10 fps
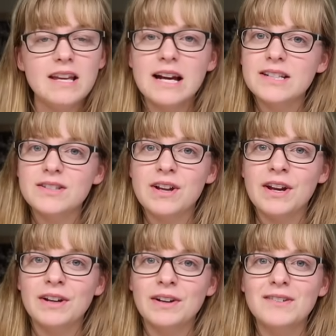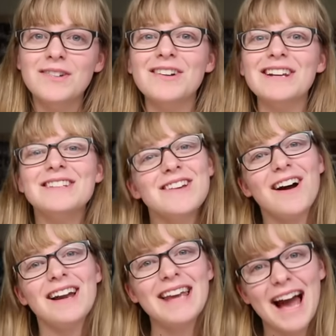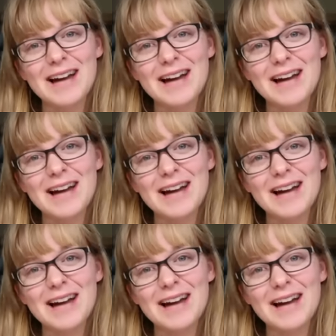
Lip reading: Yeah, so not entirely